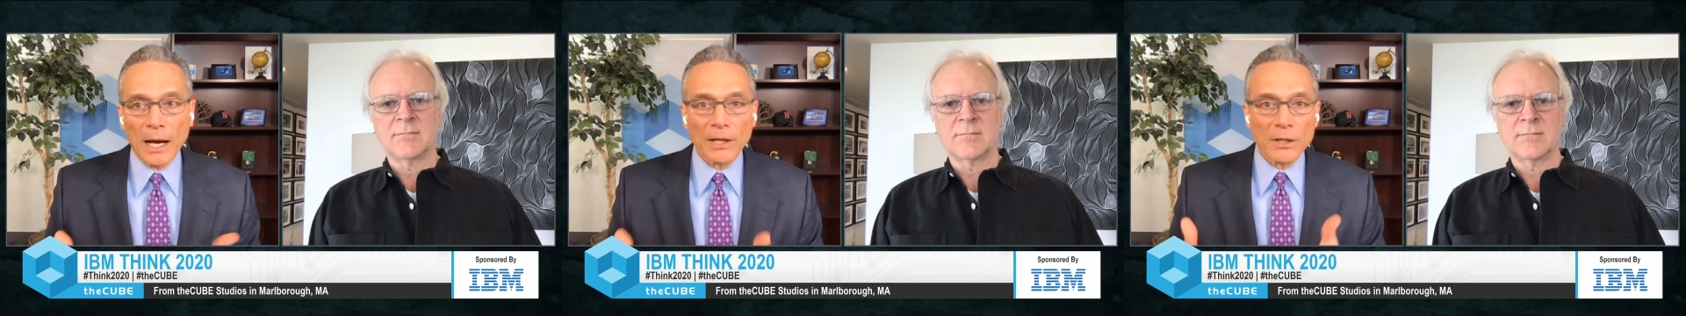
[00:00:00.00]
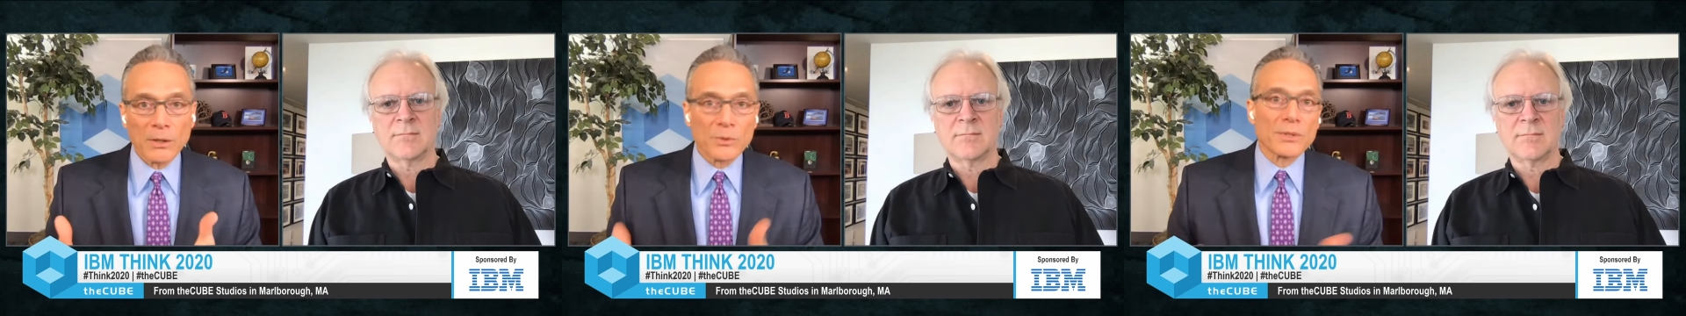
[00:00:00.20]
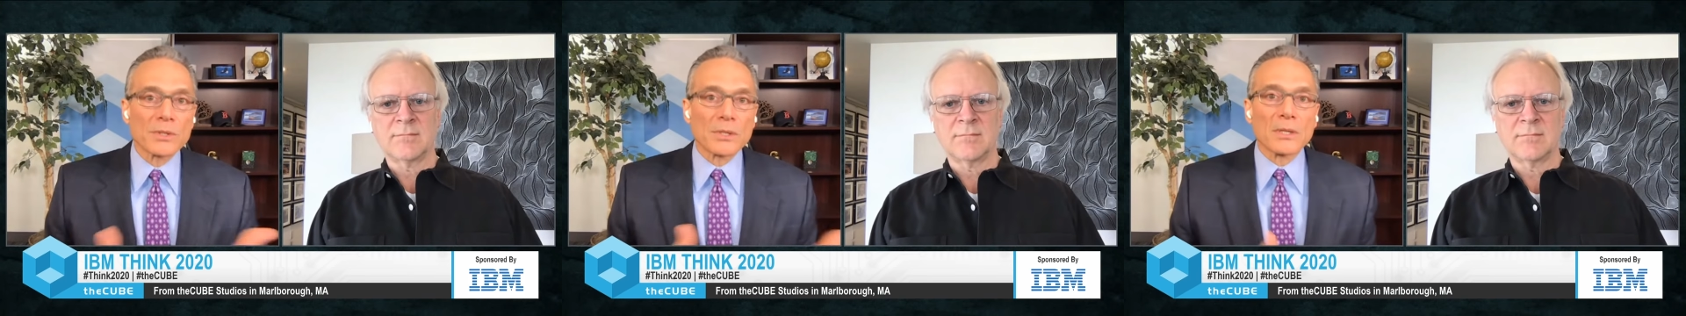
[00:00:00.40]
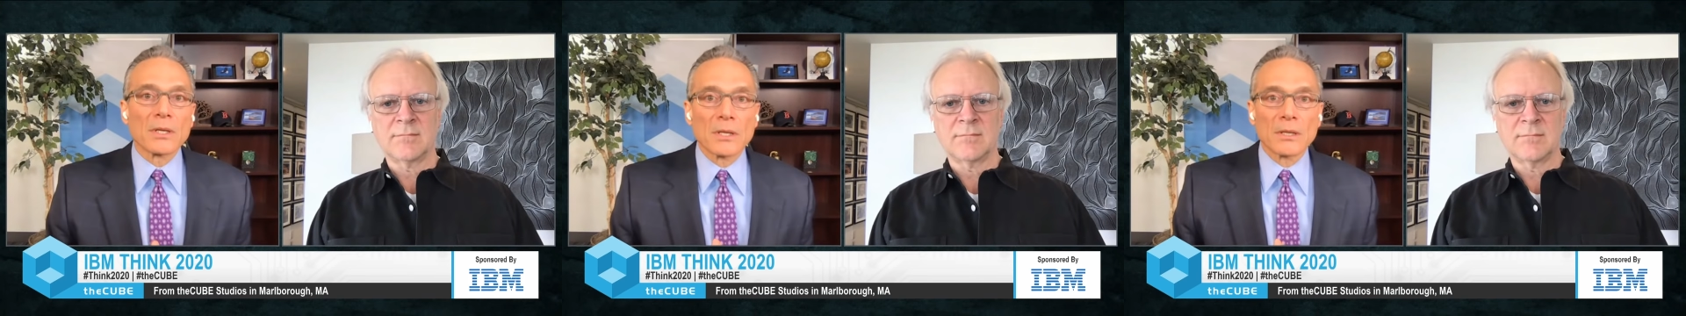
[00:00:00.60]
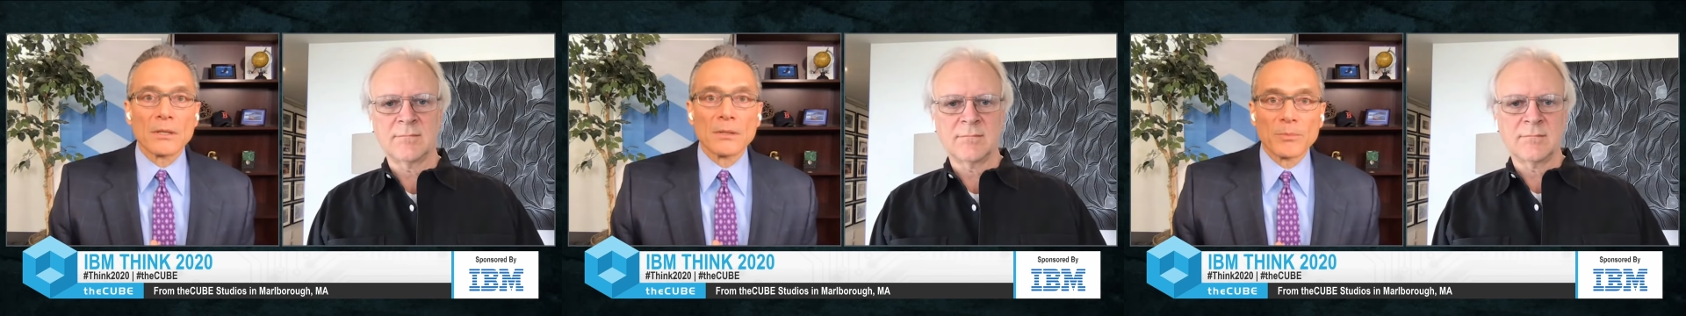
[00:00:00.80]
Speaker 1: how do you
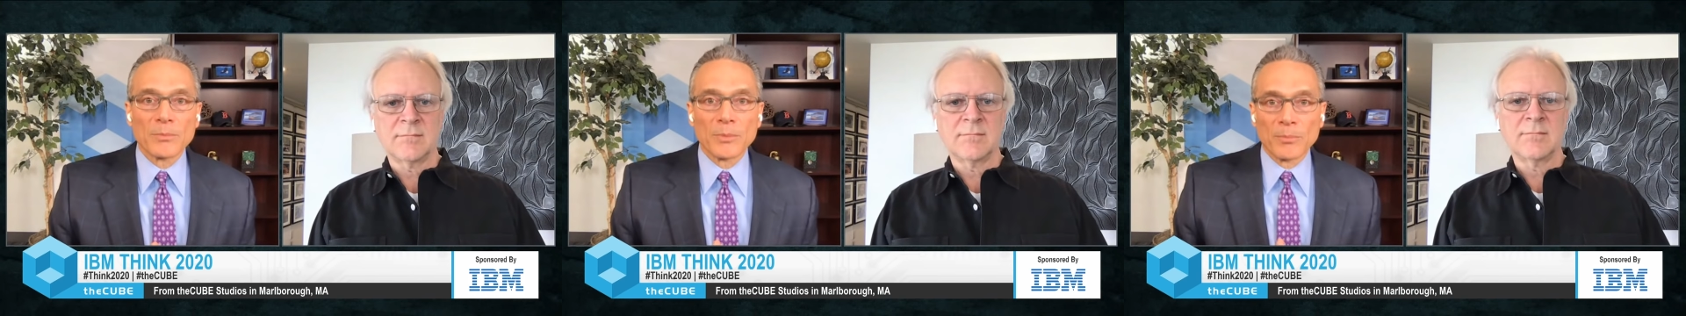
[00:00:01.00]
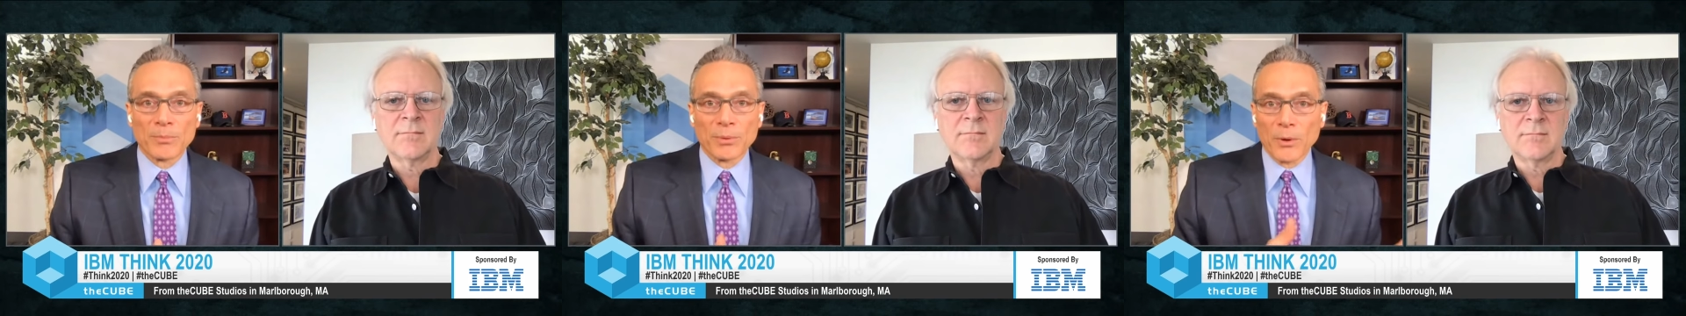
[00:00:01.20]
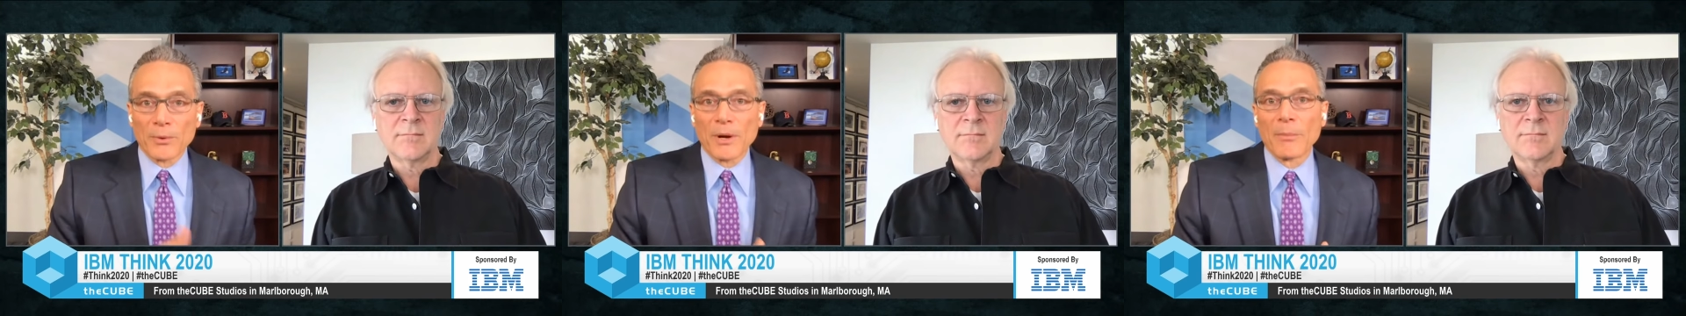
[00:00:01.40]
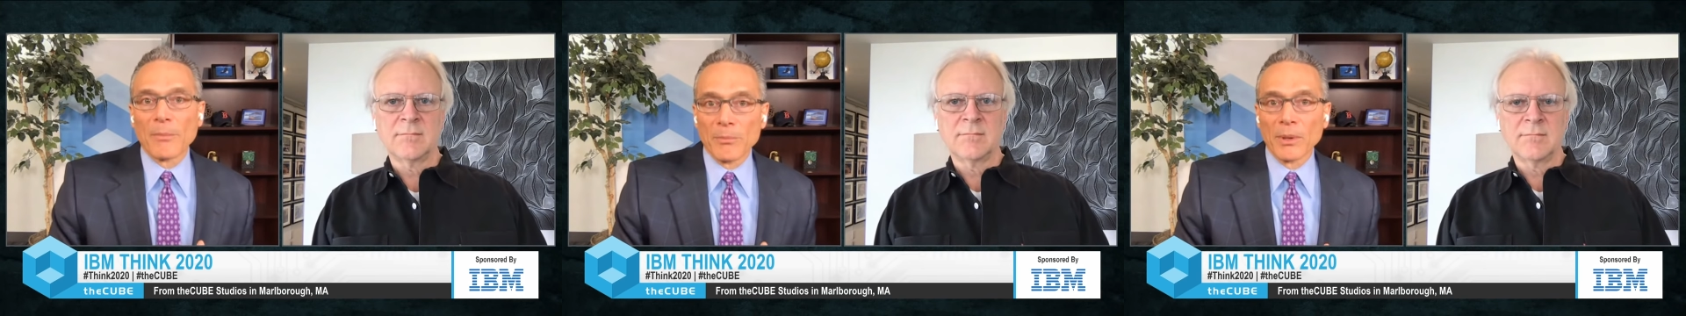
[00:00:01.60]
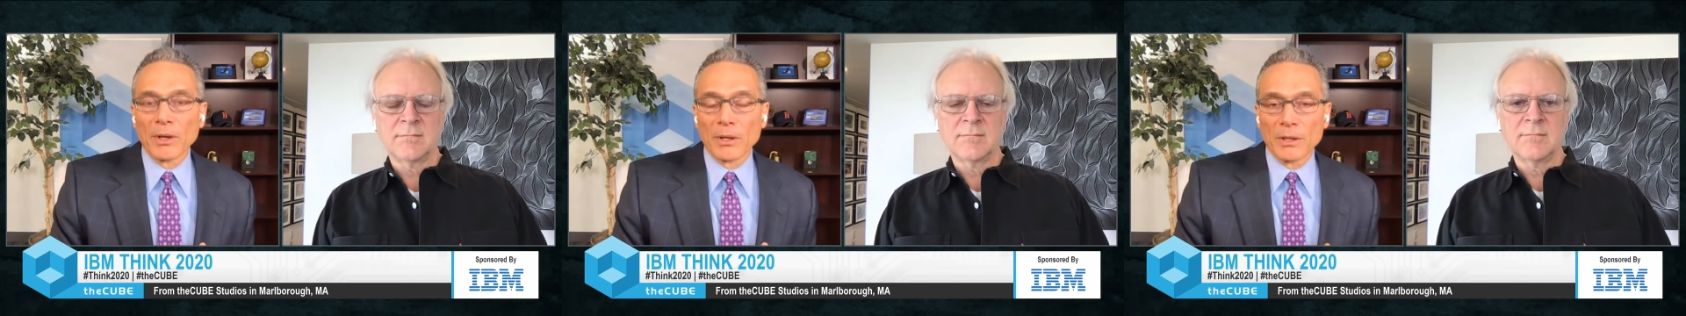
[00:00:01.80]
see
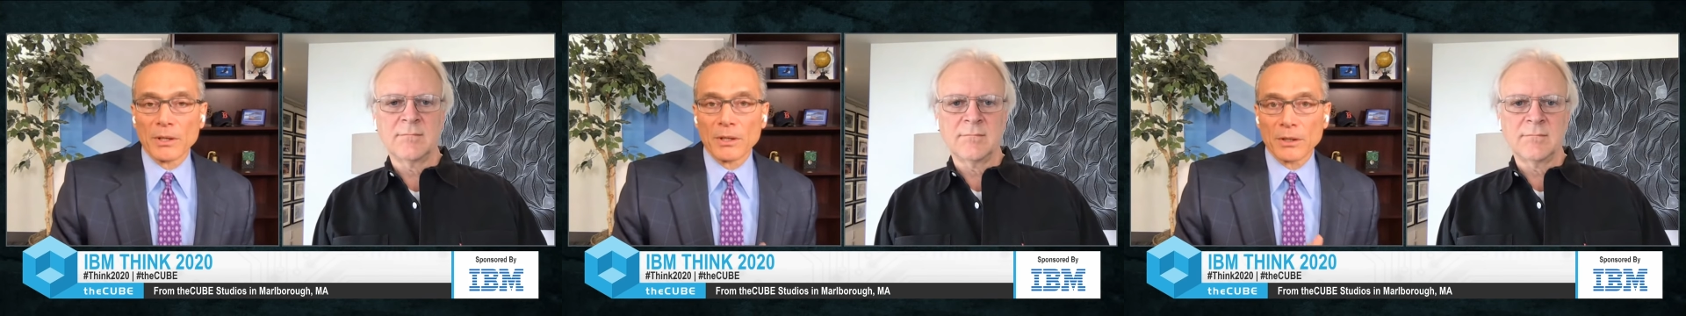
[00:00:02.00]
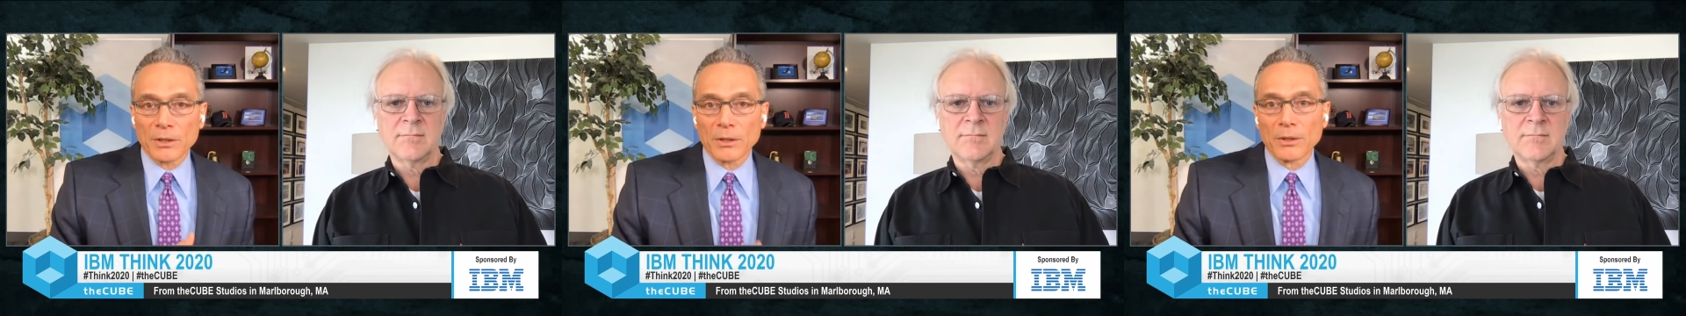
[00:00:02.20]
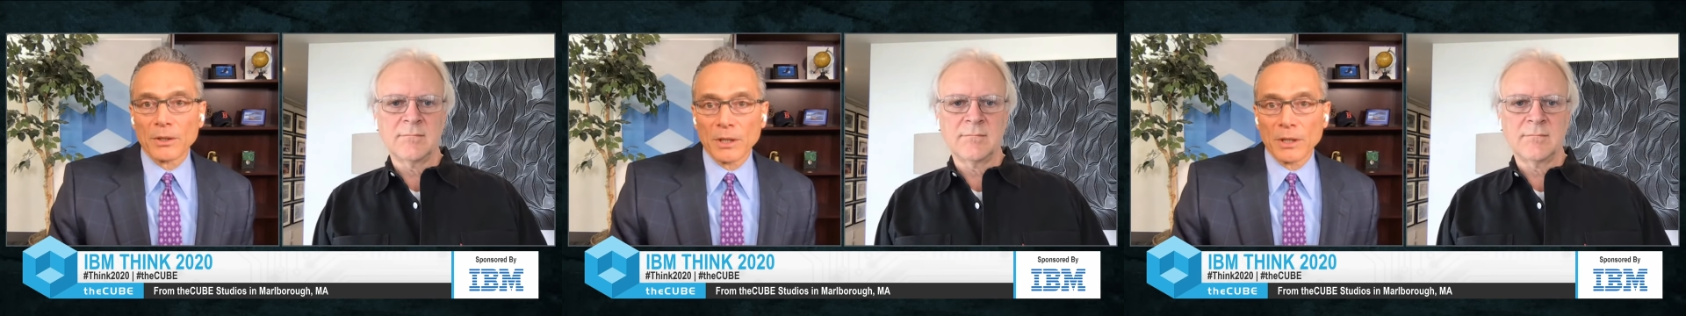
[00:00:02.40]
programmability